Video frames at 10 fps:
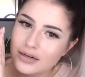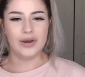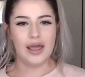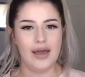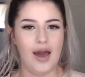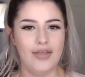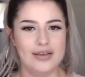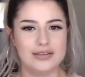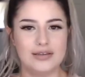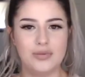And I got
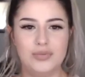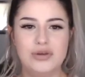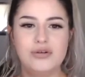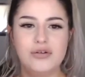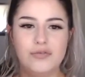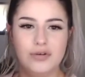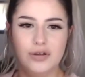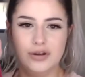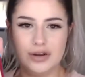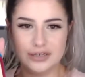this
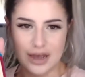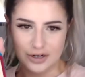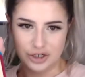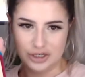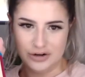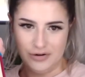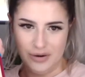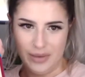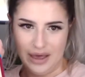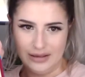beautiful Natasha Denona
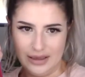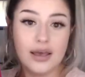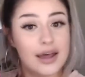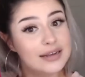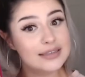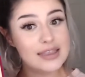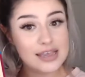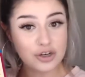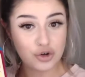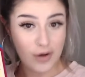palette. It is
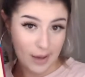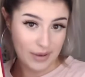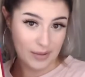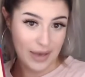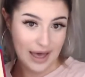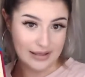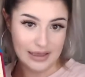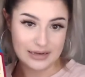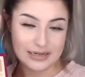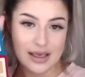the Tropic
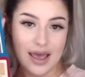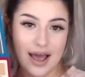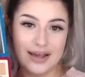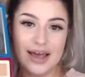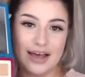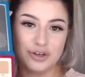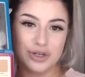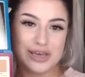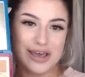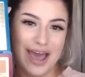palette. I
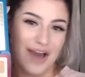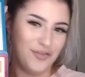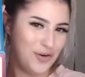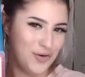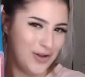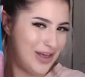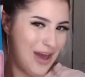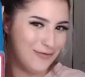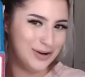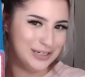actually haven't really
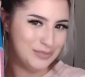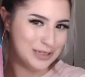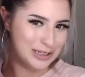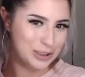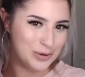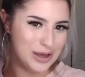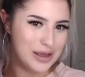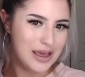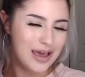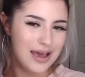ever dipped into it.
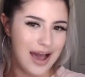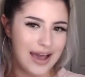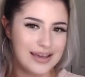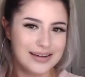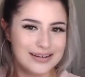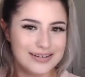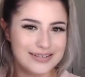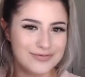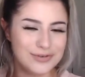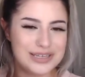I
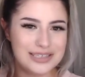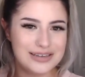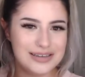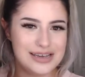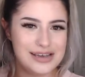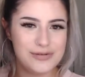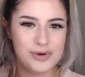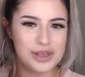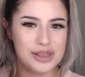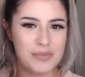recently,
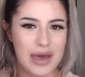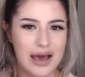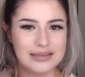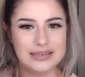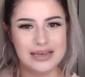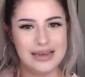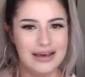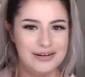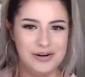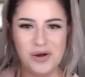within the past, like,
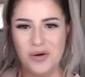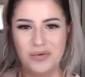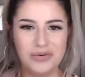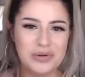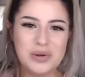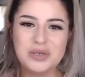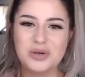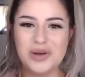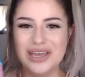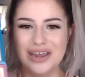I don't know, close
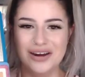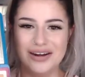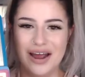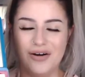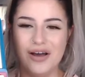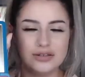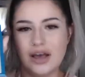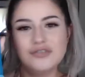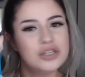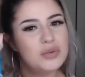to a year now,
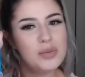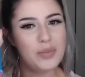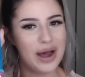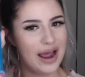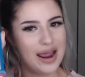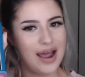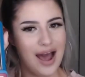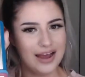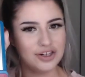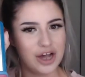have just been buying
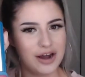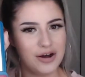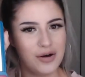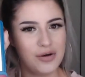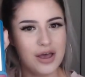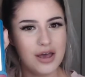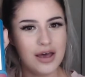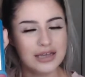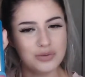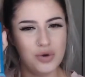eyeshadow
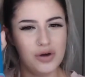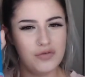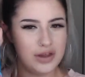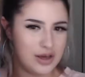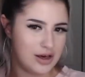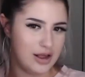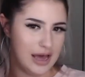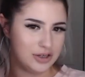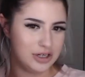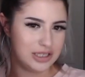as more of like a
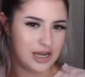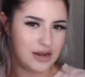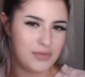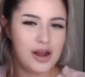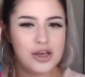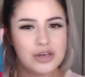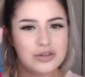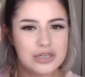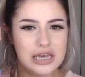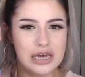collector's item, and I'll use
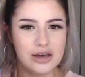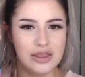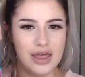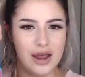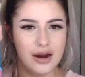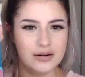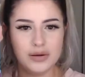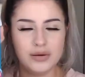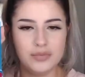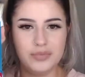it here and there.
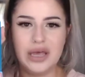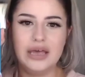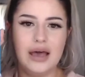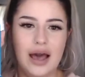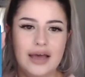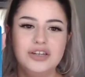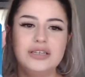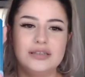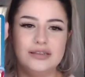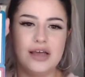But I
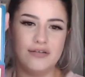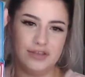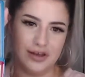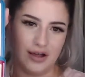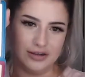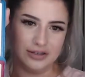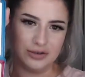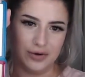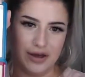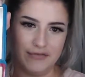just love the color
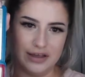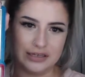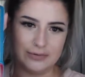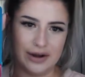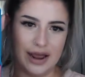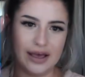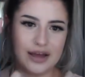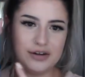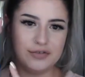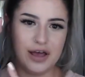story of this one. I
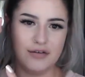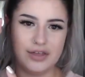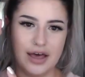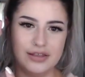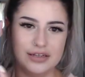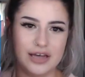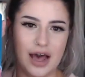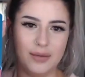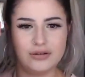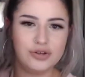kind of love that the
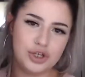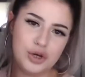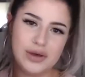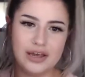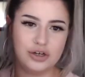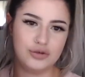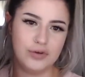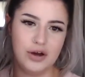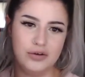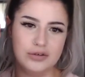top 2-ish
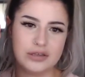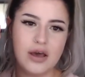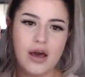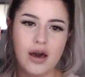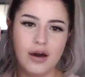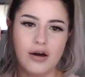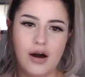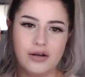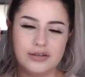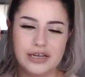rows are
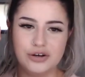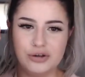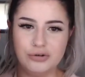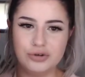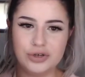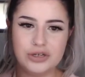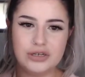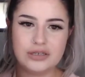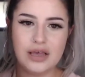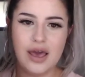all like
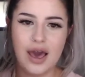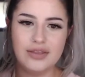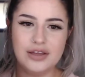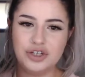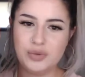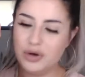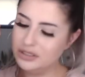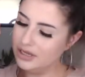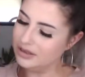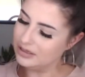neutrals, and then she
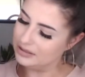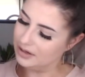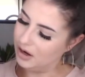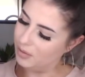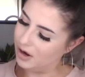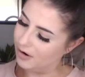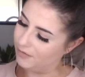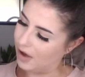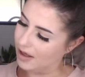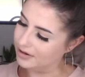puts like this little bit
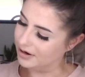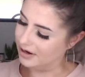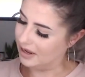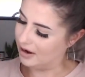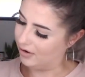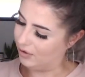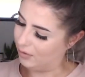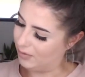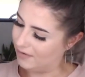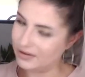of color in here. Like
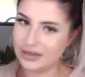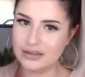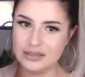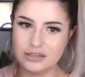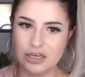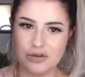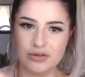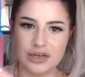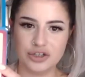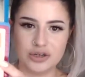we have like this cute
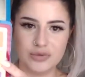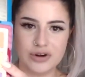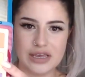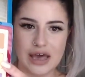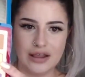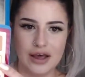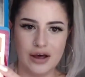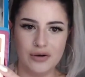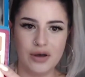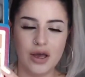like shimmery
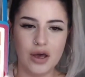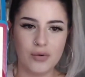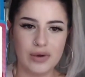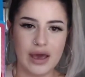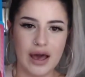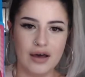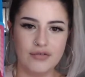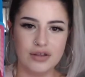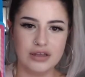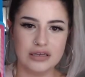yellow. We
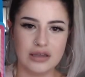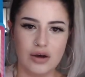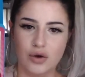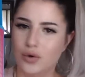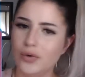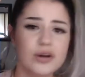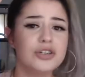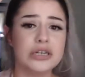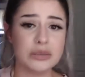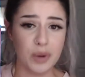have this
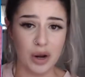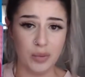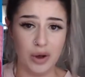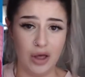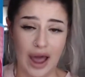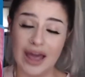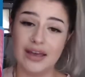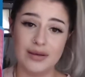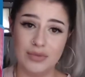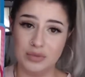gorgeous purple.
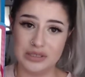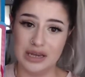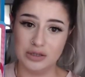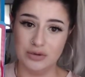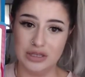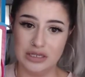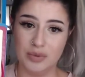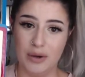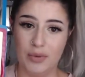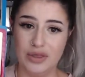I am obsessed with this
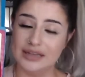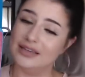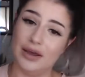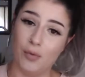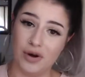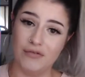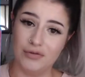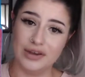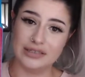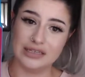purple. That's like one of the
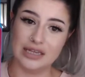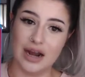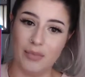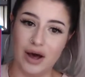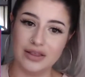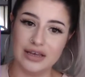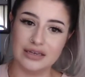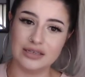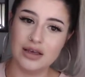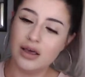reasons that I bought this.